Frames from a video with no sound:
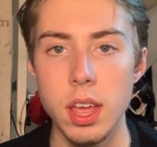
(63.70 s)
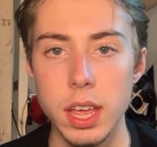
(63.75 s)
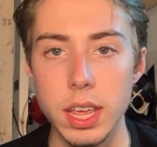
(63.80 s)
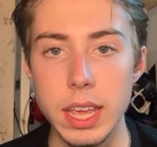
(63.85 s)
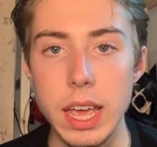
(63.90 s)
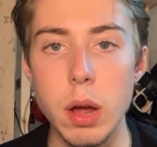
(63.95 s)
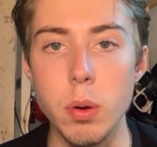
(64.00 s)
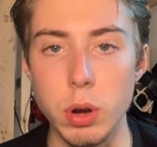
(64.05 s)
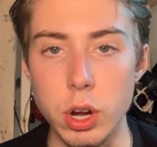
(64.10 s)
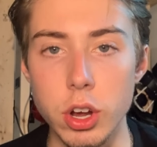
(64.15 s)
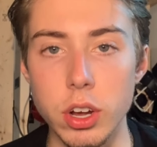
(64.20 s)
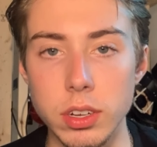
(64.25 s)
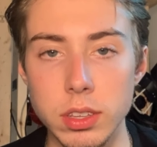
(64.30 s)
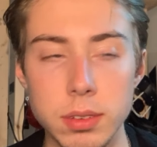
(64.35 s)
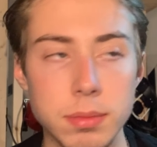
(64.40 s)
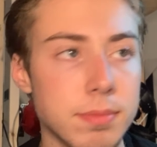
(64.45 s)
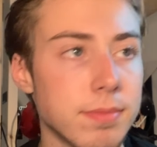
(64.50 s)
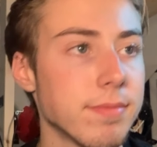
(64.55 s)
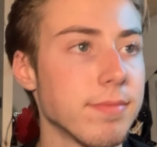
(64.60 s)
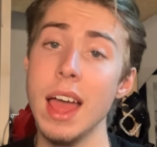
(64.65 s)
Yeah, we're
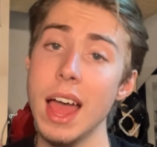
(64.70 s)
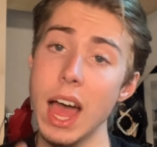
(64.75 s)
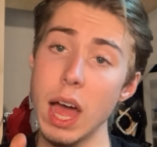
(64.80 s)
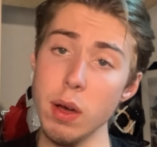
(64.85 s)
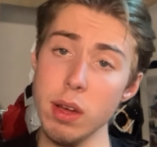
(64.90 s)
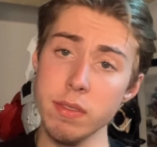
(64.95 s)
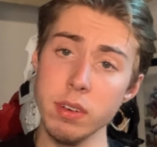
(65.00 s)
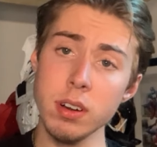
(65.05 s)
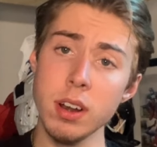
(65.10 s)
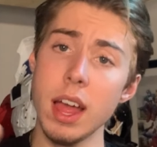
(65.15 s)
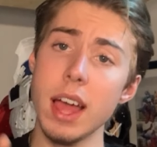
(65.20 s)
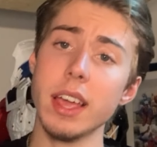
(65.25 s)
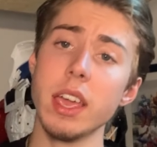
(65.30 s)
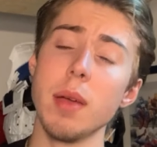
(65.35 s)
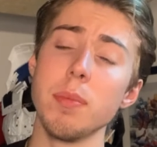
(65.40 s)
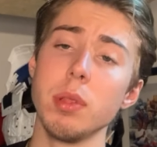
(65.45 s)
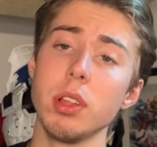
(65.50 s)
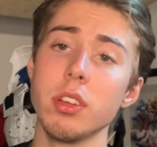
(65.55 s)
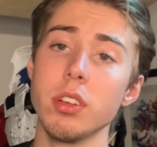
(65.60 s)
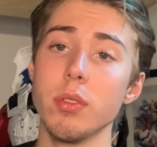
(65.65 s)
cooked. However, I
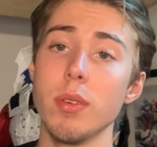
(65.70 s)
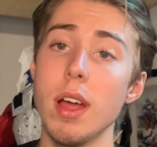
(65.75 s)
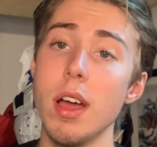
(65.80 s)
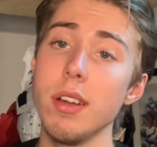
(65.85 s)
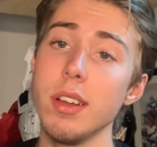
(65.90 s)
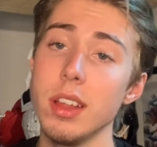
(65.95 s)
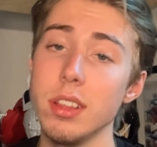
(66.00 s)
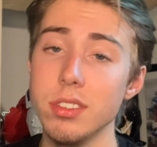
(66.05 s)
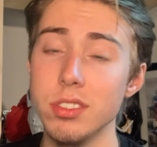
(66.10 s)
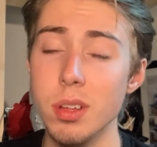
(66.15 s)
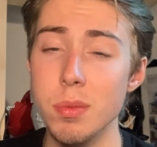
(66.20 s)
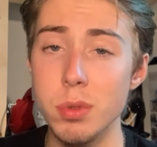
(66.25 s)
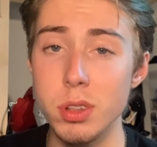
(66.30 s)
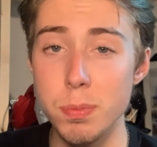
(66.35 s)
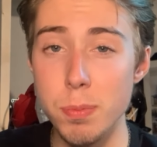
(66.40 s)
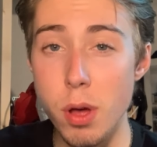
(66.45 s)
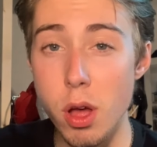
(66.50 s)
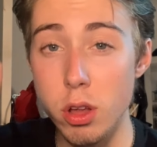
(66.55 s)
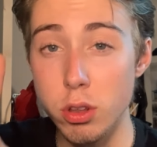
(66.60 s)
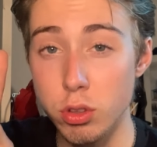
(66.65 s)
kept looking around and
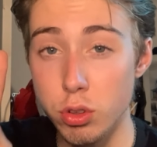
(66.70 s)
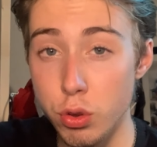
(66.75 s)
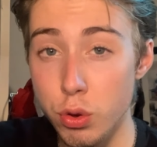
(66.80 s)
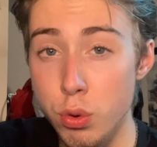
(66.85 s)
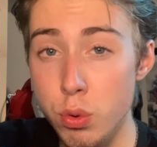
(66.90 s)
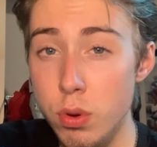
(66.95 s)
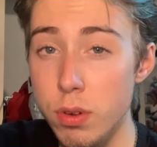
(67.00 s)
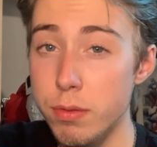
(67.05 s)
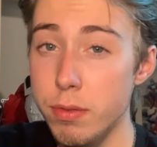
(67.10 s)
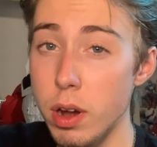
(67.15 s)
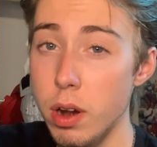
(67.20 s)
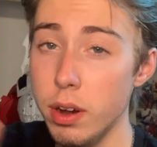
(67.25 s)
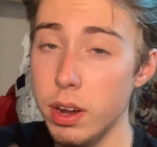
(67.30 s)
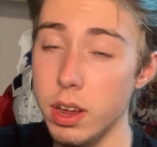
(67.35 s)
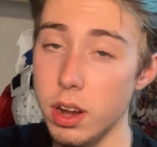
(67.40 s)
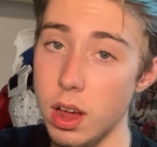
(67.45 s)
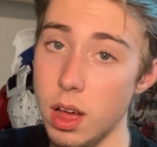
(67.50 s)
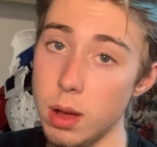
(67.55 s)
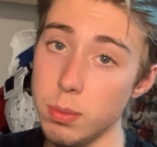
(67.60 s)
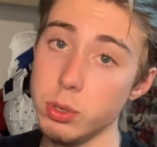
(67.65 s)
stumbled upon two very
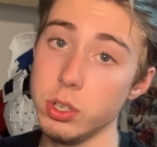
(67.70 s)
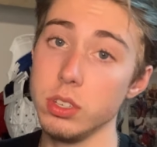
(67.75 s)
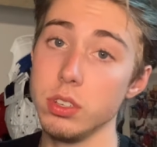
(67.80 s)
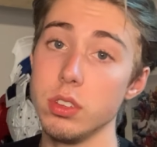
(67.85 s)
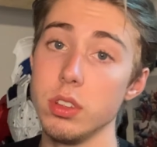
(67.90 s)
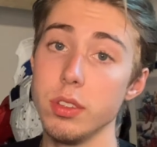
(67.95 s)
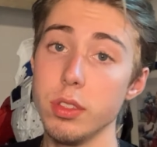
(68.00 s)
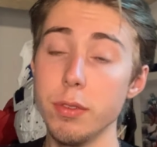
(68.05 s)
good options.